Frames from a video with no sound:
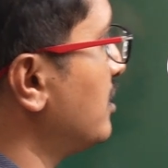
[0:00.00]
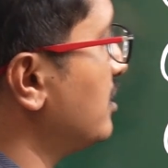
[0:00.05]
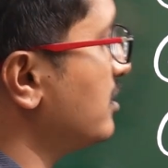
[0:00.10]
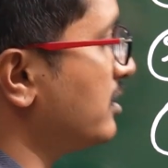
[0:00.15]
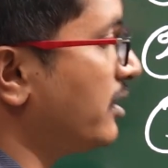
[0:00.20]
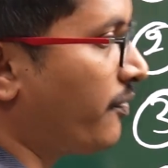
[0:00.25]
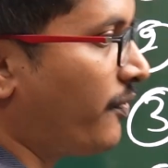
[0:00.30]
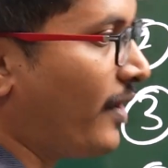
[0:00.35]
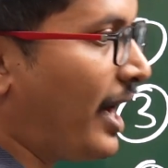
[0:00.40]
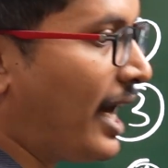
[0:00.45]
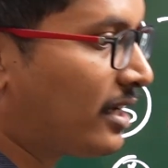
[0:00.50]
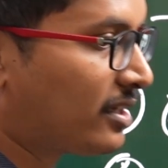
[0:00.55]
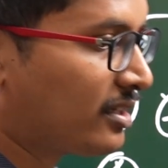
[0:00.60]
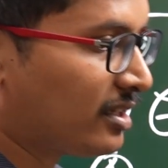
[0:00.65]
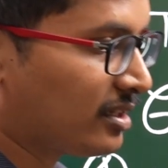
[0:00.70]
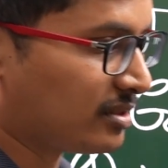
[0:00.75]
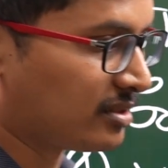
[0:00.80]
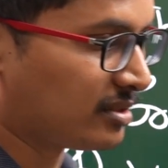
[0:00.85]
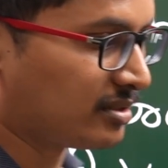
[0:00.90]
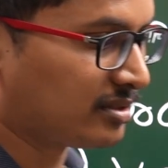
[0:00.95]
the
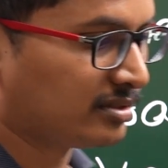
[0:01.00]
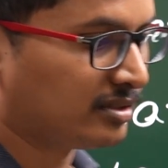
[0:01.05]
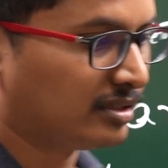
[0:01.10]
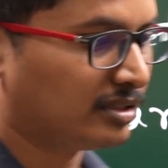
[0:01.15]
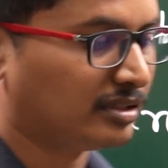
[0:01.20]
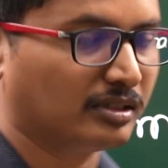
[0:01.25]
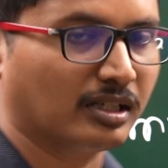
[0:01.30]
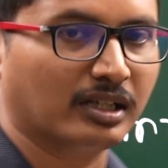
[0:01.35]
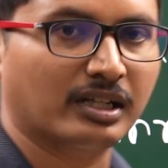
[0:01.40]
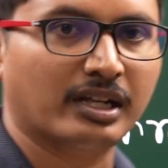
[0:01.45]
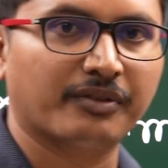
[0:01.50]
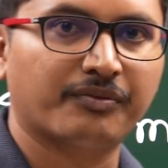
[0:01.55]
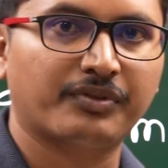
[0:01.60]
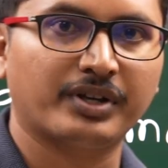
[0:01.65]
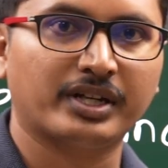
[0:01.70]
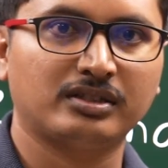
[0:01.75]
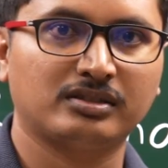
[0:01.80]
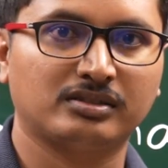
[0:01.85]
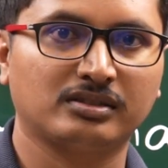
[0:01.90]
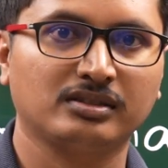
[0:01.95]
factors that
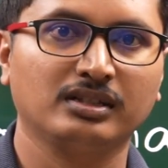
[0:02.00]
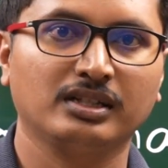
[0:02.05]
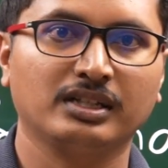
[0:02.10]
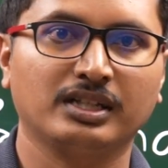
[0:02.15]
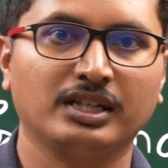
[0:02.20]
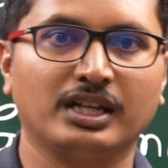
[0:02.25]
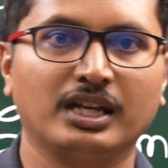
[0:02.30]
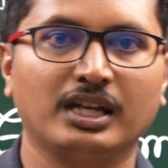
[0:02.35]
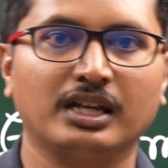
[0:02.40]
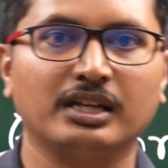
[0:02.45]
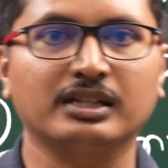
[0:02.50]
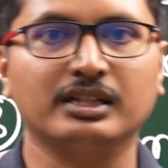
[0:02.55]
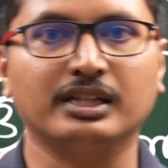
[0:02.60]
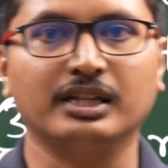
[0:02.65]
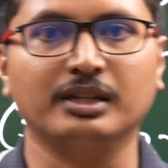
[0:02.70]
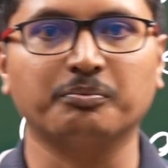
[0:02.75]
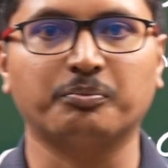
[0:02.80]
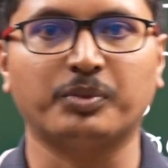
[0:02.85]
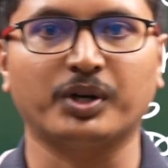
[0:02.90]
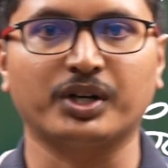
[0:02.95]
affects
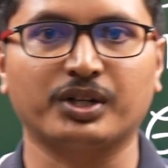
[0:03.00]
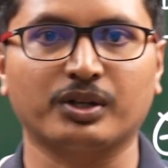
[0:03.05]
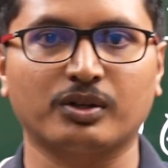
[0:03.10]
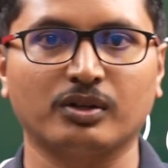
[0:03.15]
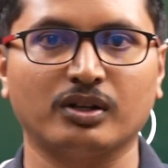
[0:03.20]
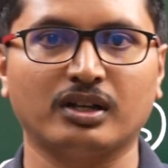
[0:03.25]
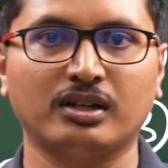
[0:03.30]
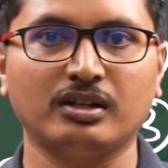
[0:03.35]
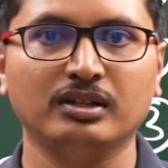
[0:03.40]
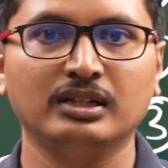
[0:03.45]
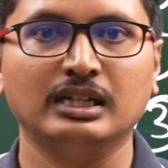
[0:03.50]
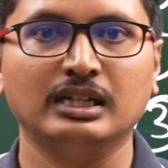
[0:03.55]
in particular